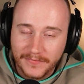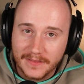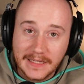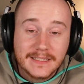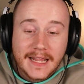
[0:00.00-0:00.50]

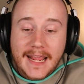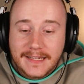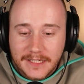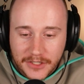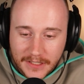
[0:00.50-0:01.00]
The easy
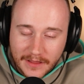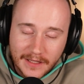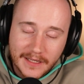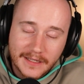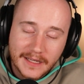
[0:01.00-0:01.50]
anti cheat
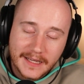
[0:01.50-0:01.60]
thing,